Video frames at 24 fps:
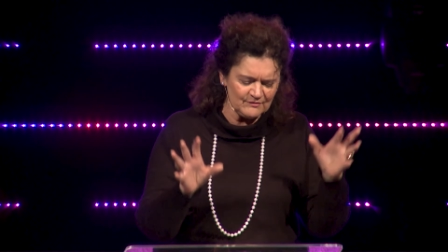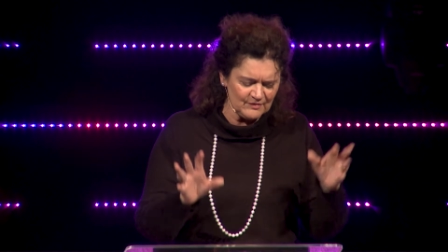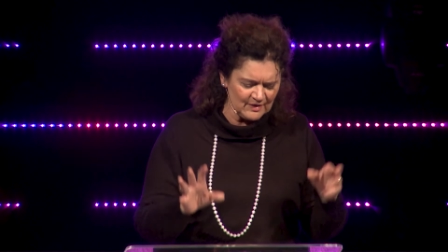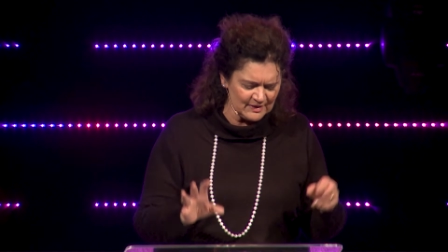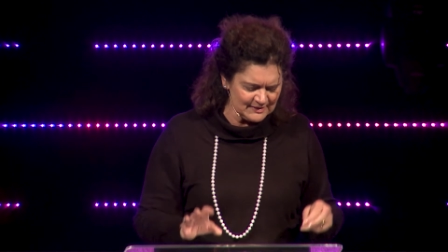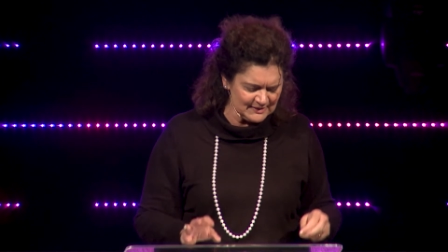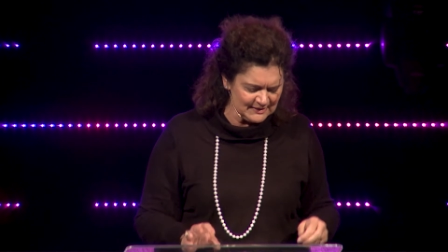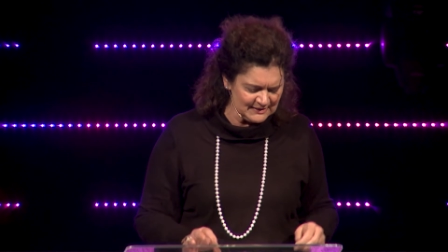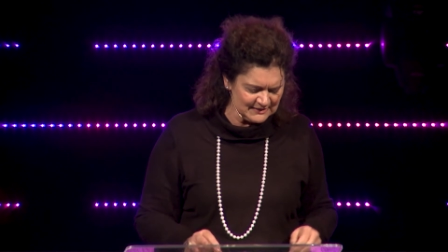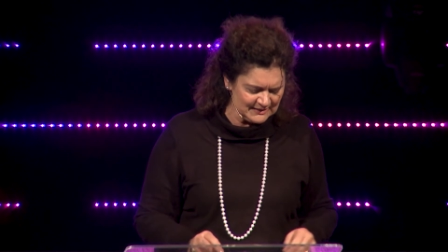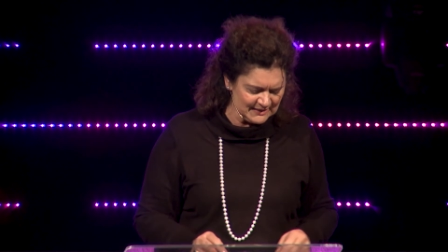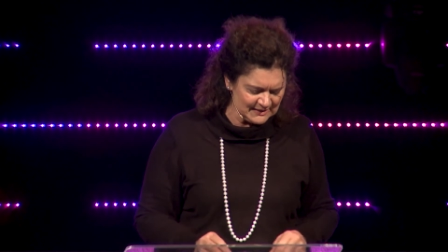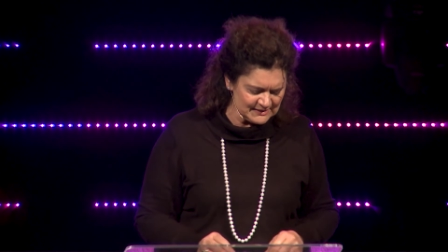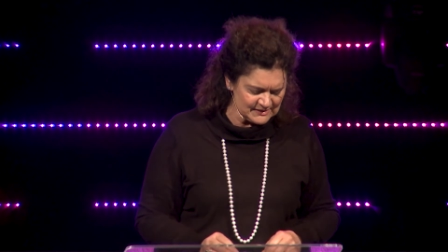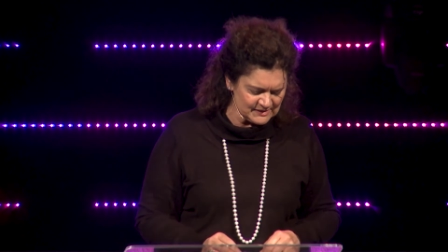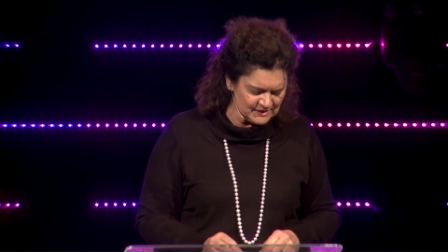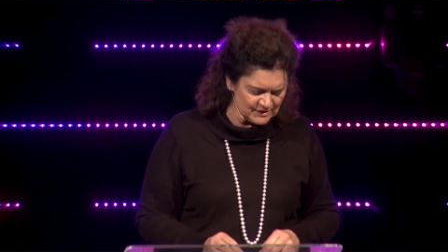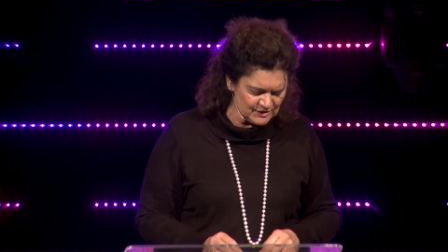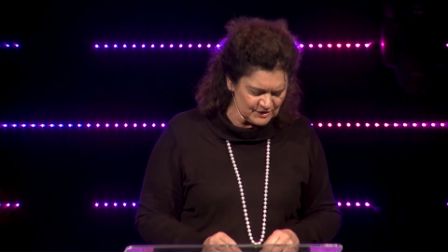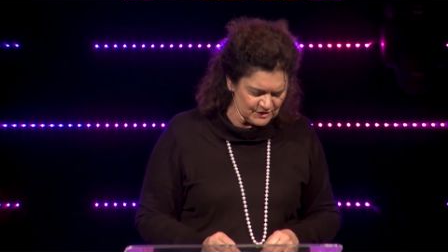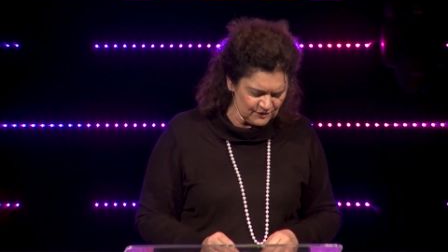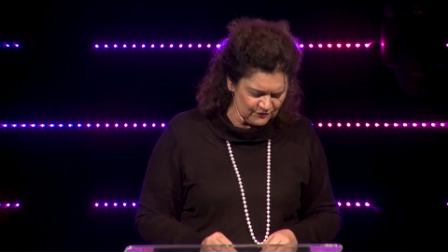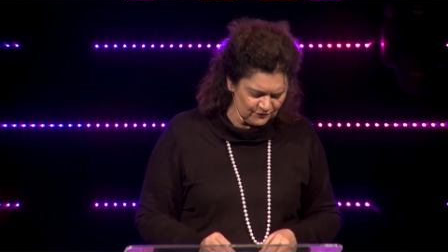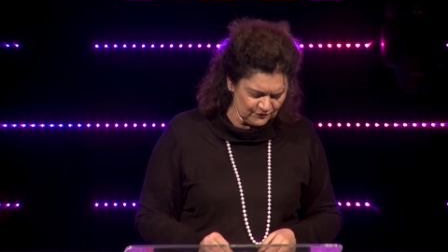I think that's a
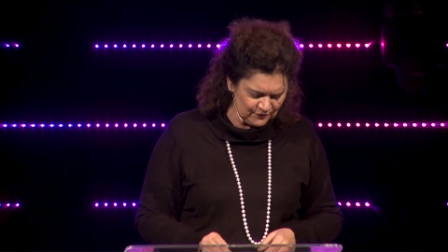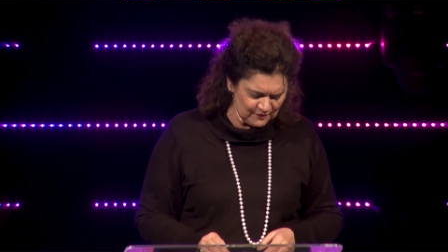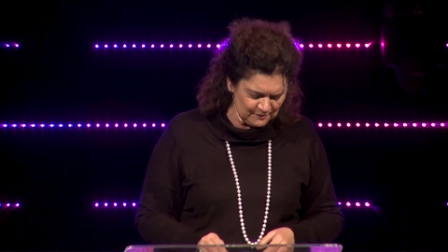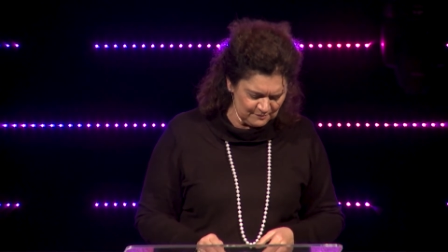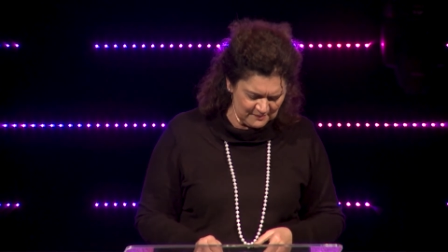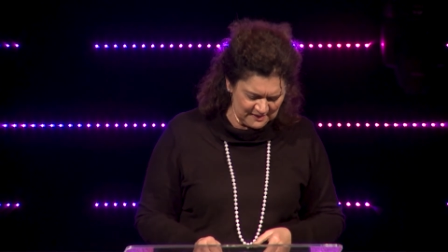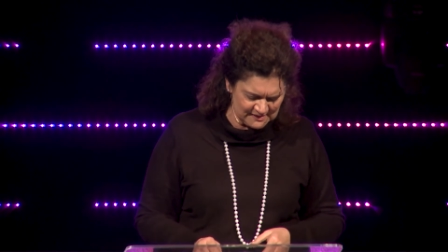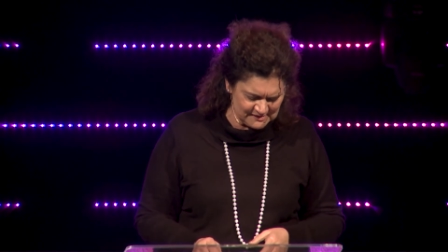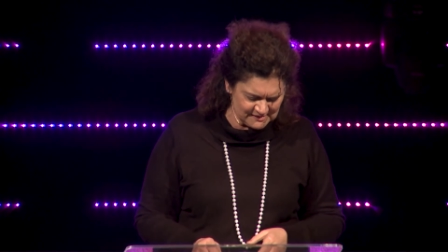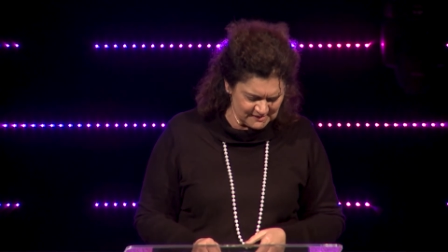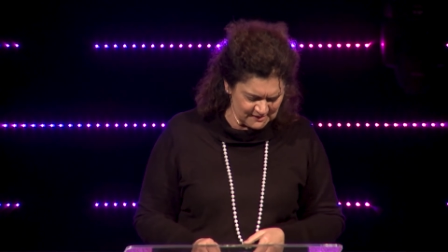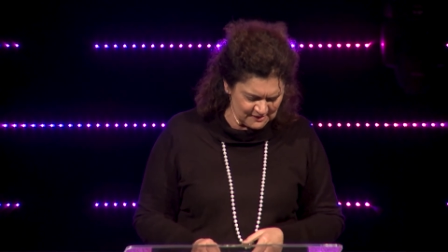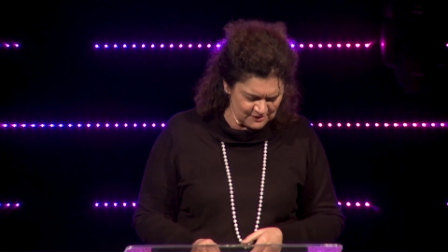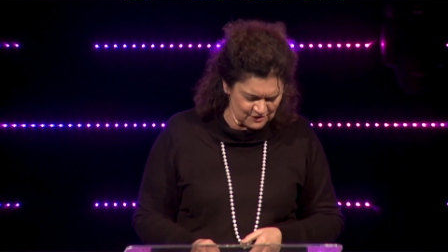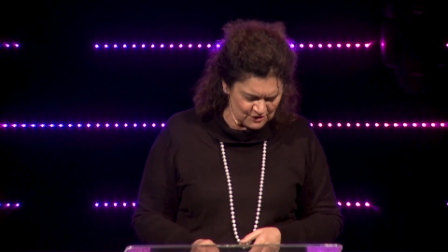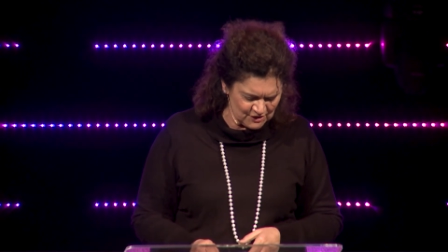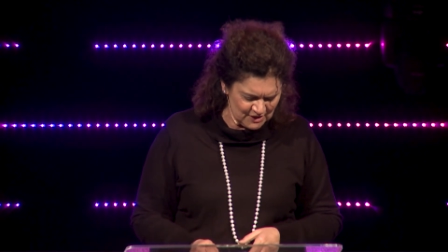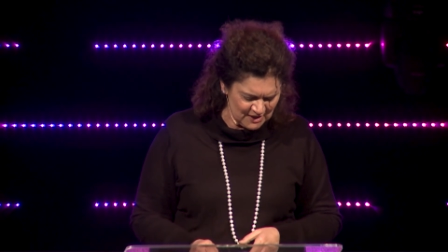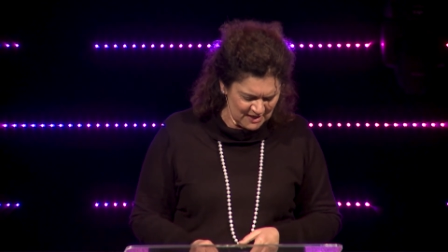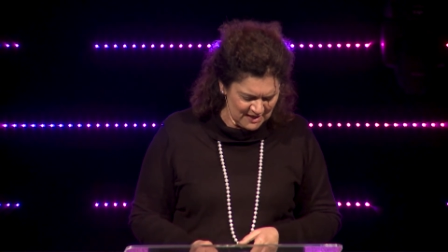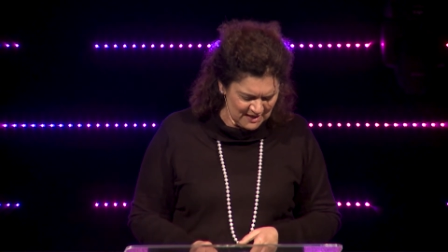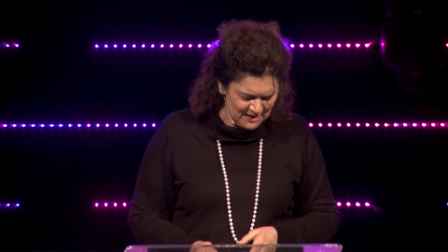different message,